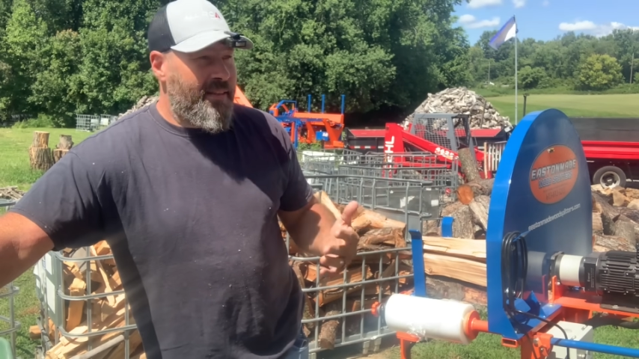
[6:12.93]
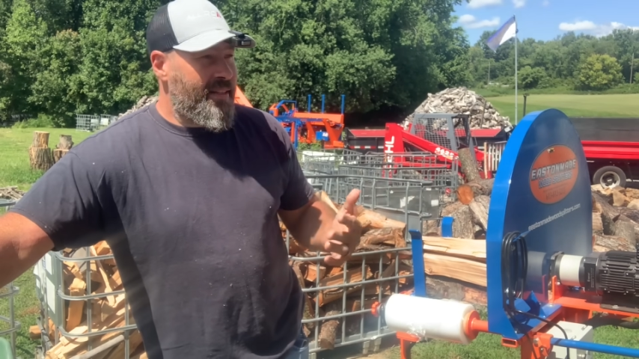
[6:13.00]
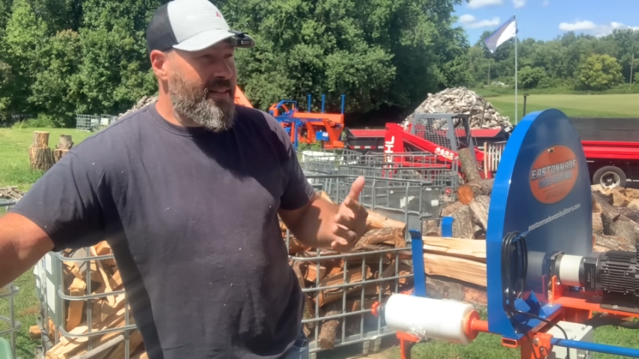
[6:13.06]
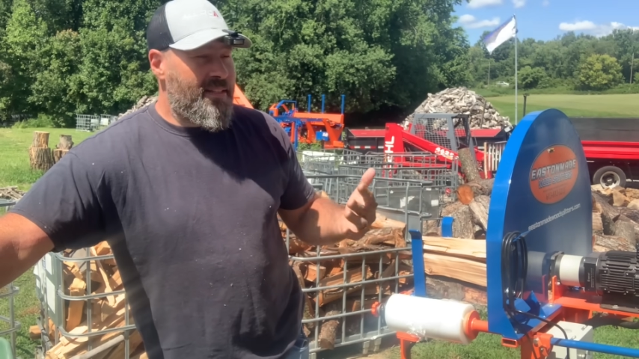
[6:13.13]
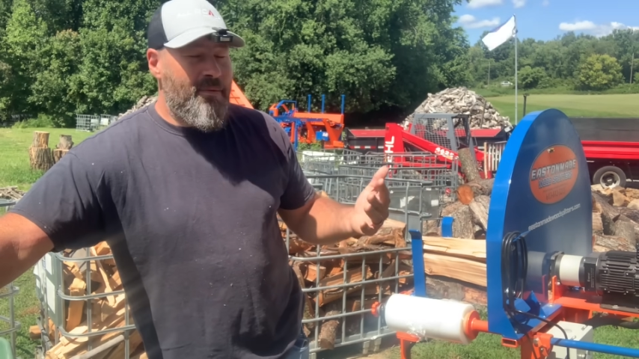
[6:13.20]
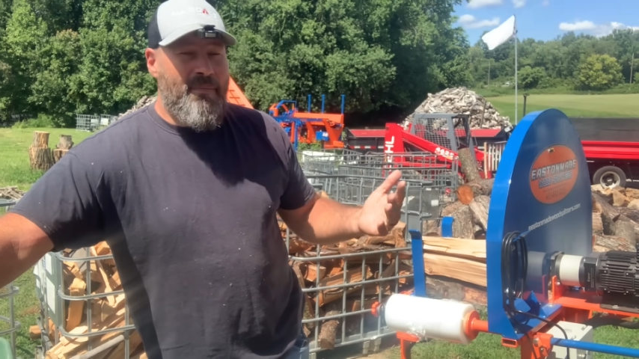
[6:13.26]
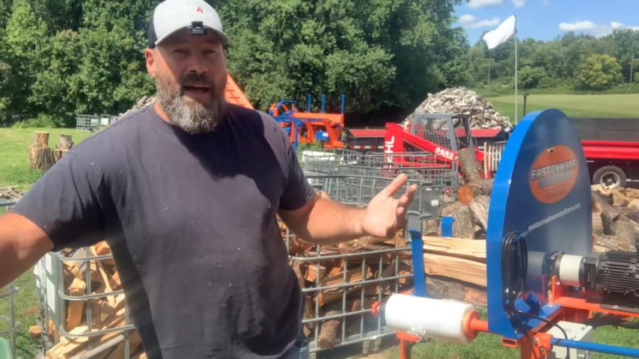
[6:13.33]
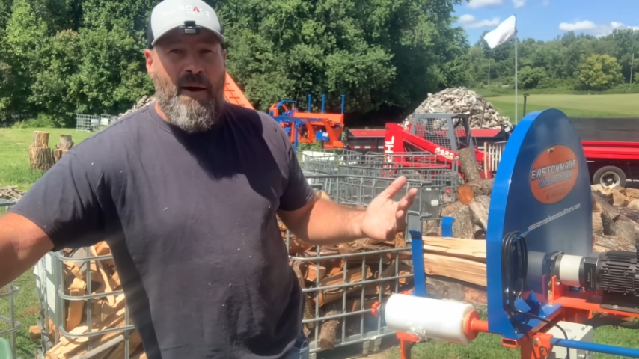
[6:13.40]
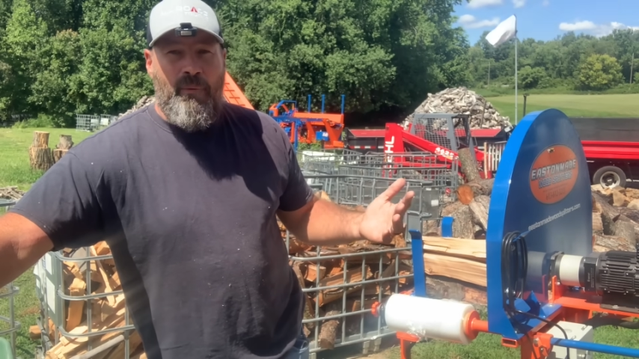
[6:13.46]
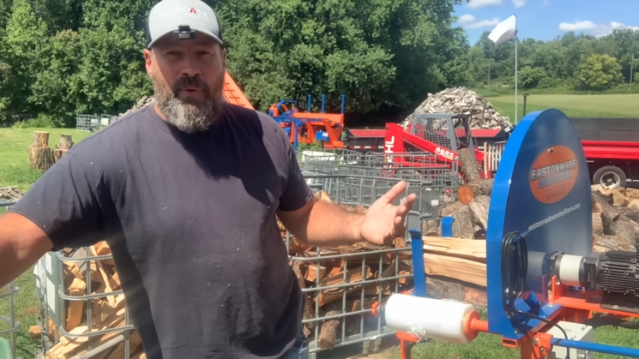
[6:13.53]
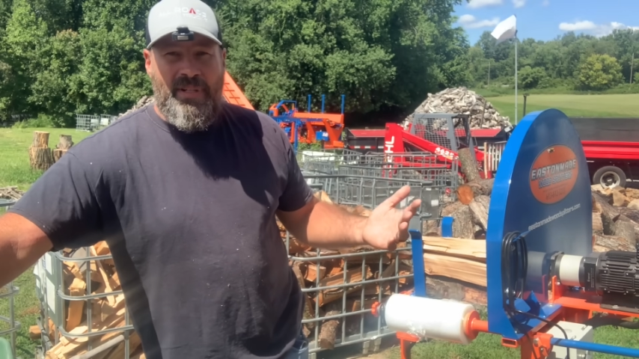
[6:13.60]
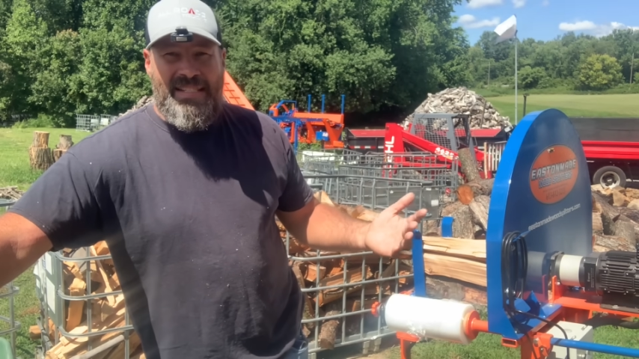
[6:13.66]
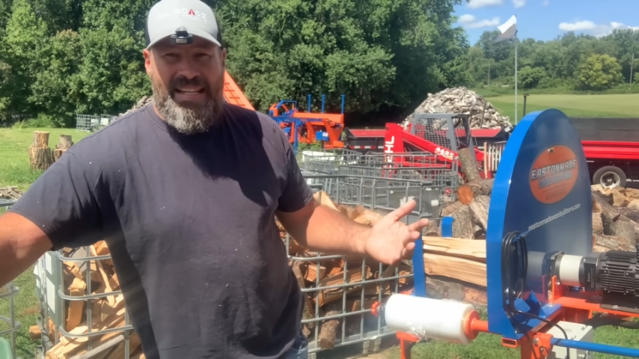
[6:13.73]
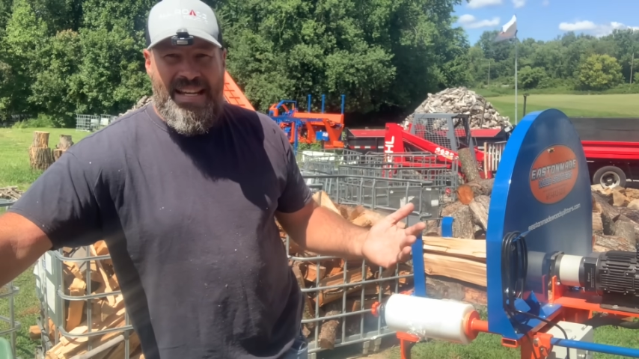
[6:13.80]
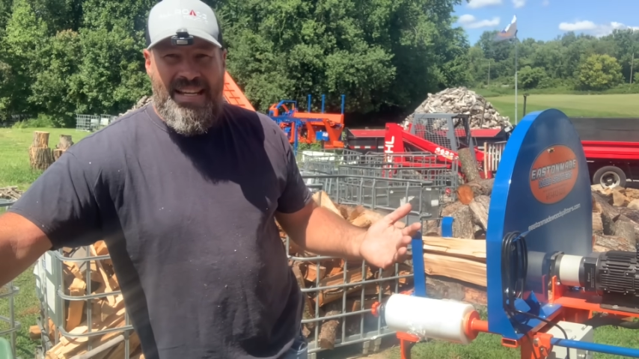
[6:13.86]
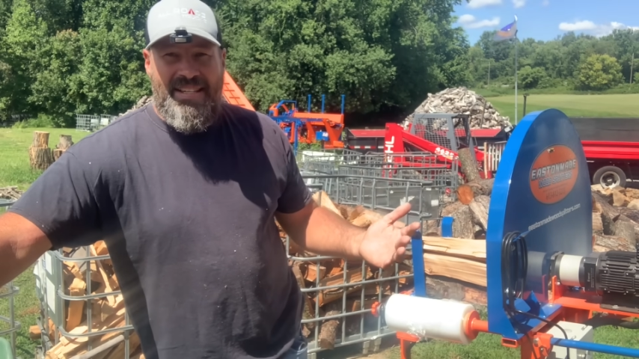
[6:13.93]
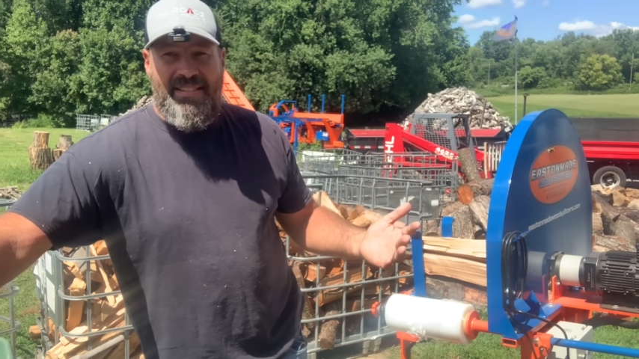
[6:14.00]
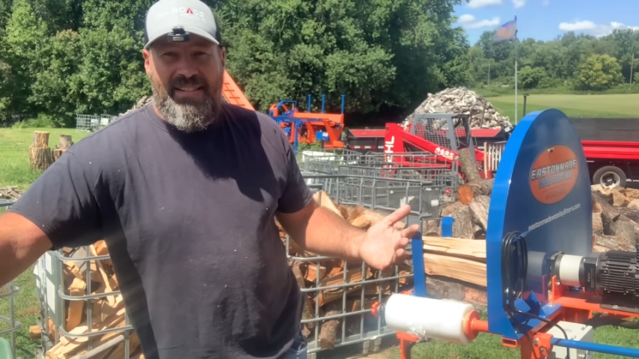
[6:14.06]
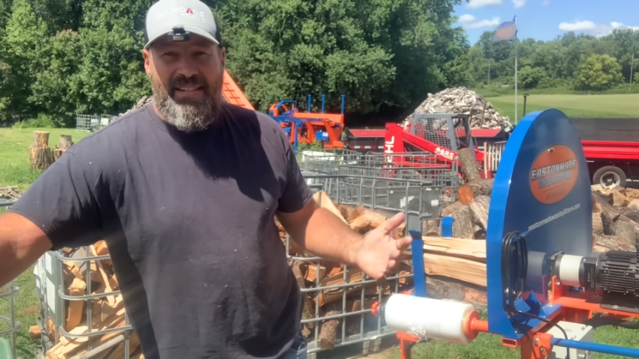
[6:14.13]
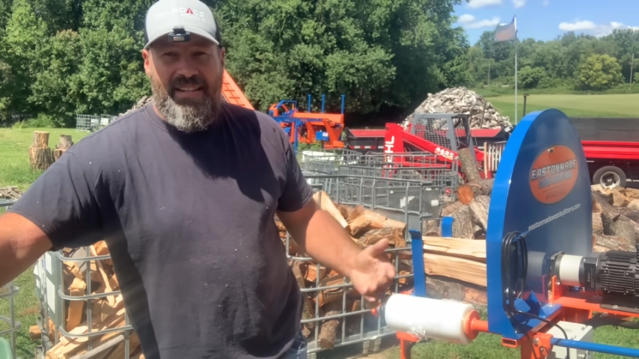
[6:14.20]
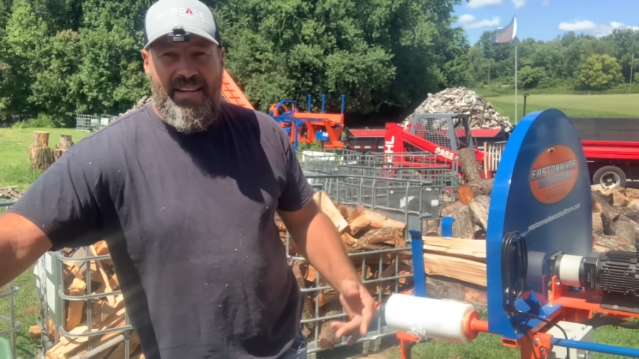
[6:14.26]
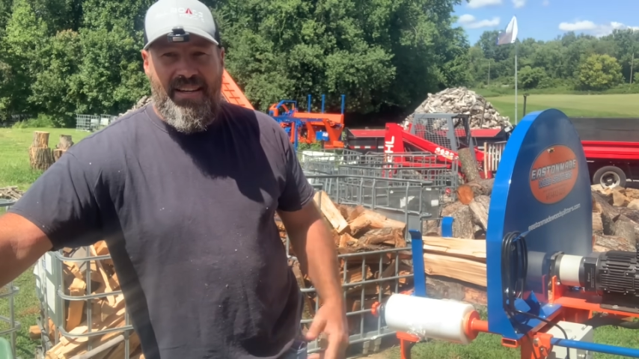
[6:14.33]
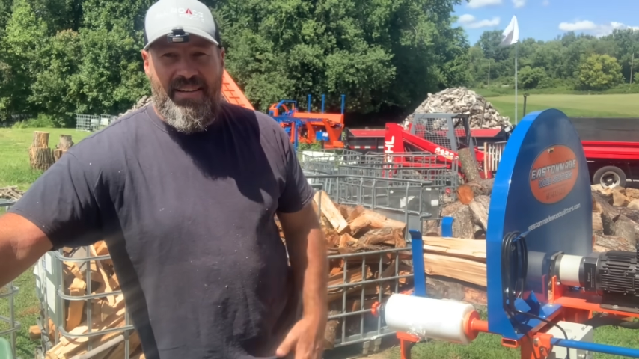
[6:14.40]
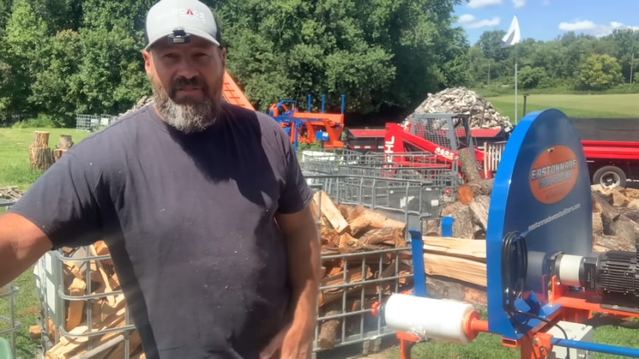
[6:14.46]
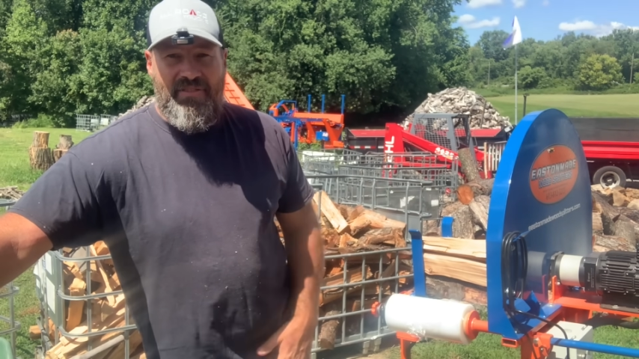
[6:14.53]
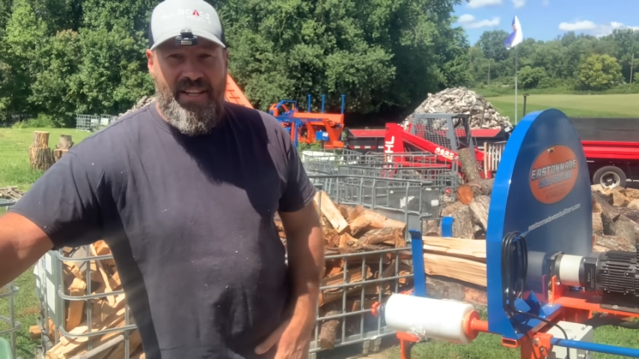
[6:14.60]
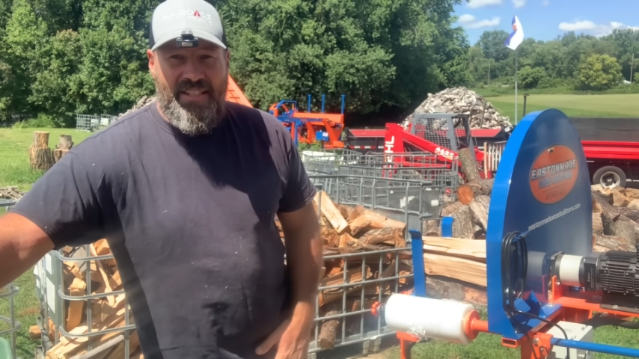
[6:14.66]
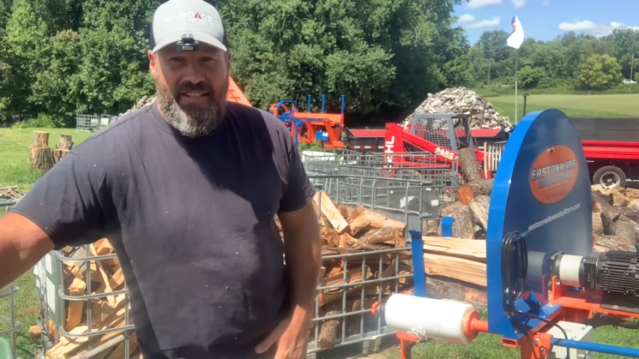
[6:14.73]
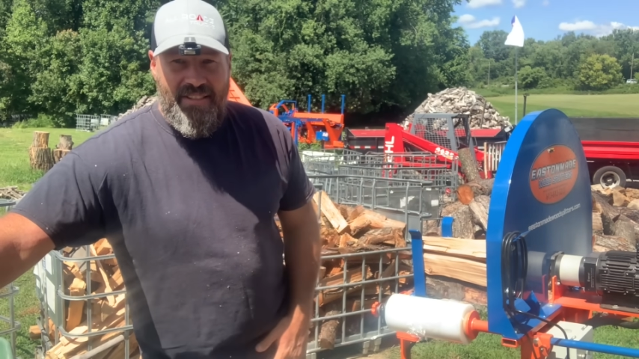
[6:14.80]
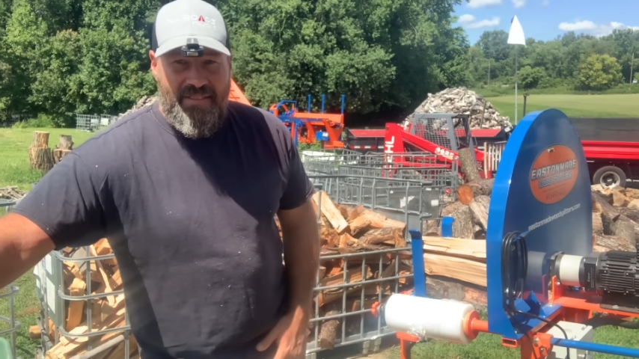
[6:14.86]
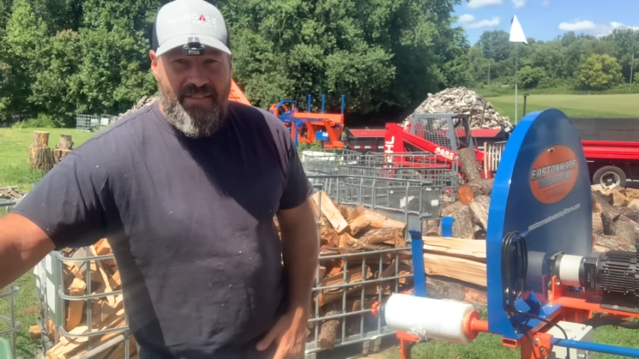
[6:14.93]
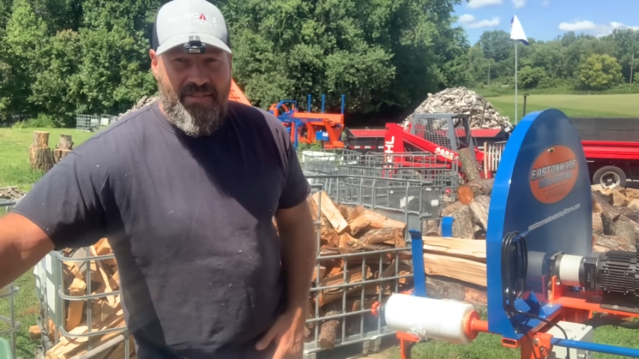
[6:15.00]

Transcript: it's about what's easy and convenient.